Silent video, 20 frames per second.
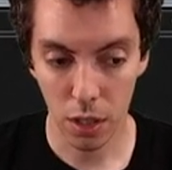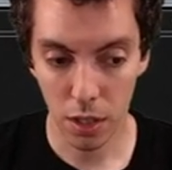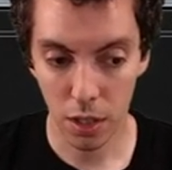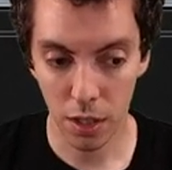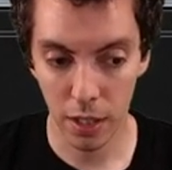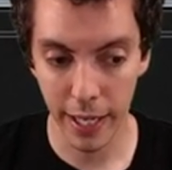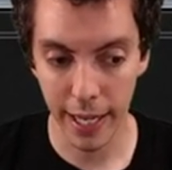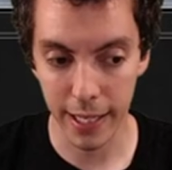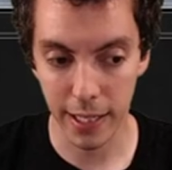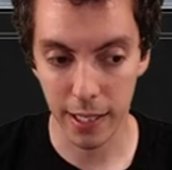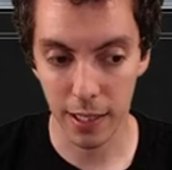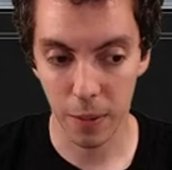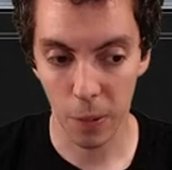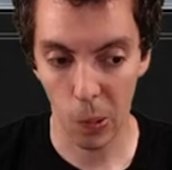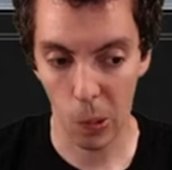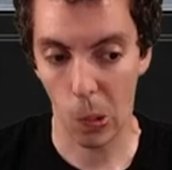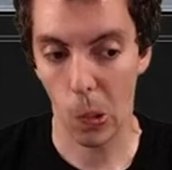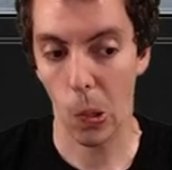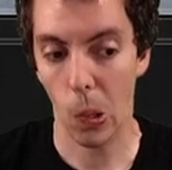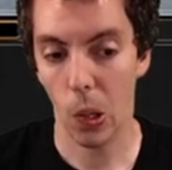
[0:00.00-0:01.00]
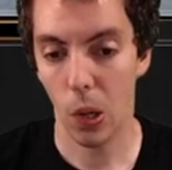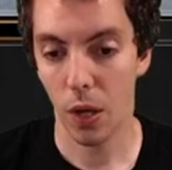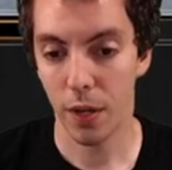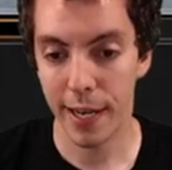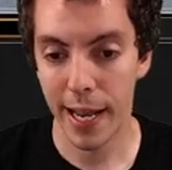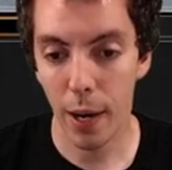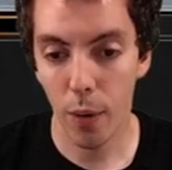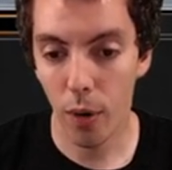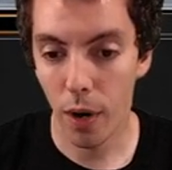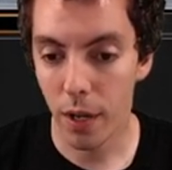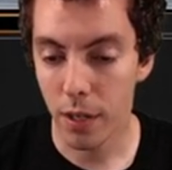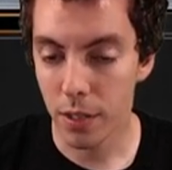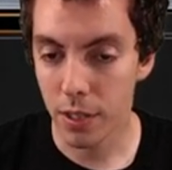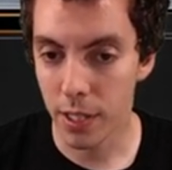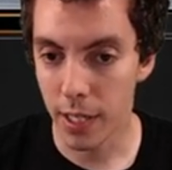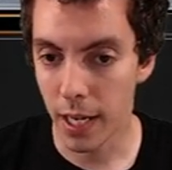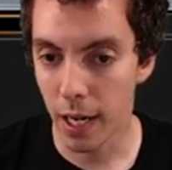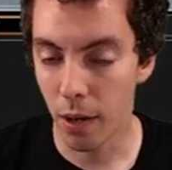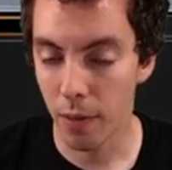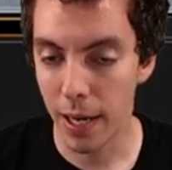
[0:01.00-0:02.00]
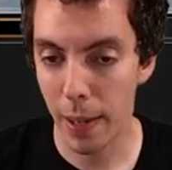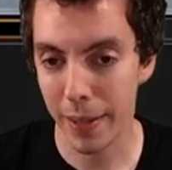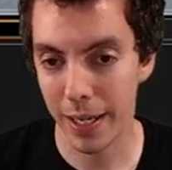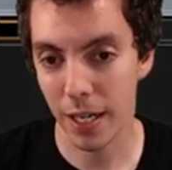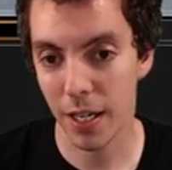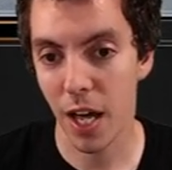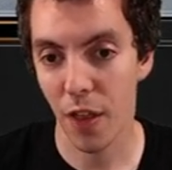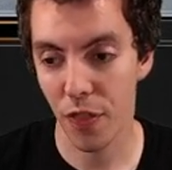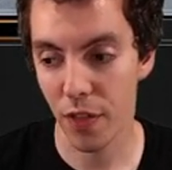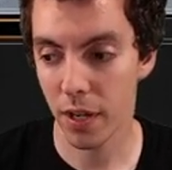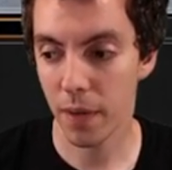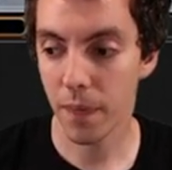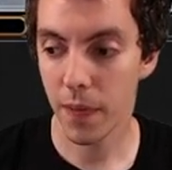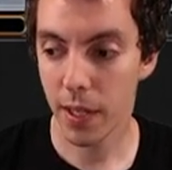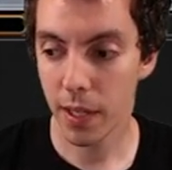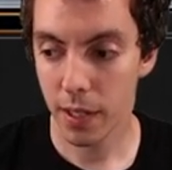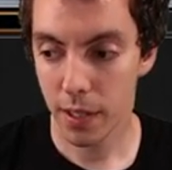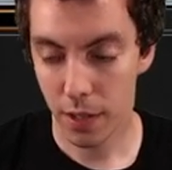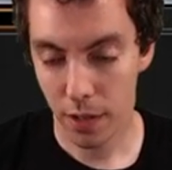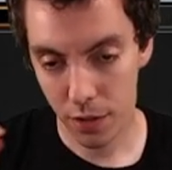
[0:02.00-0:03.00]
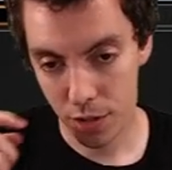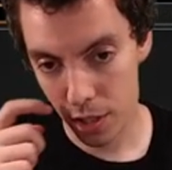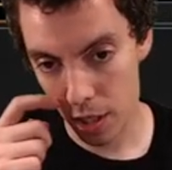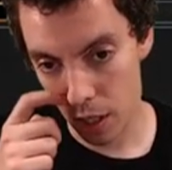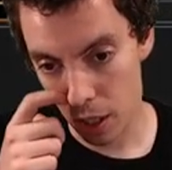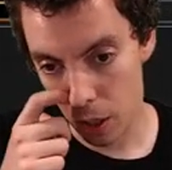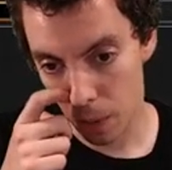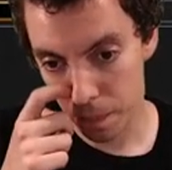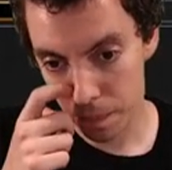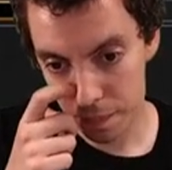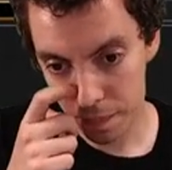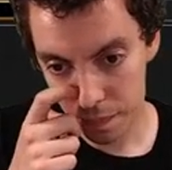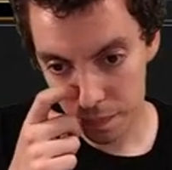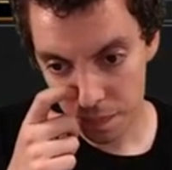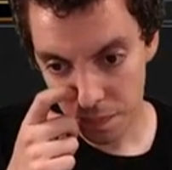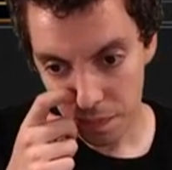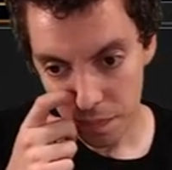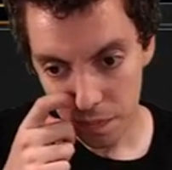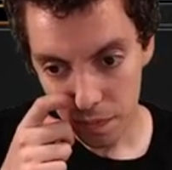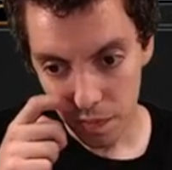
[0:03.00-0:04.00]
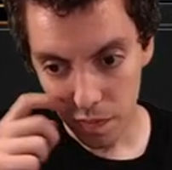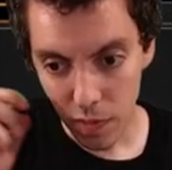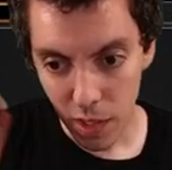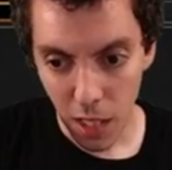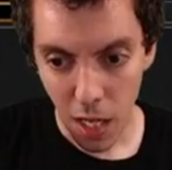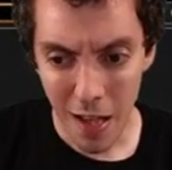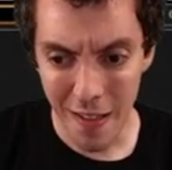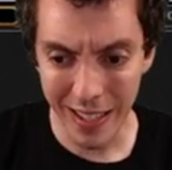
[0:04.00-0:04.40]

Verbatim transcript: Like now what? You know, now we got nothing. So I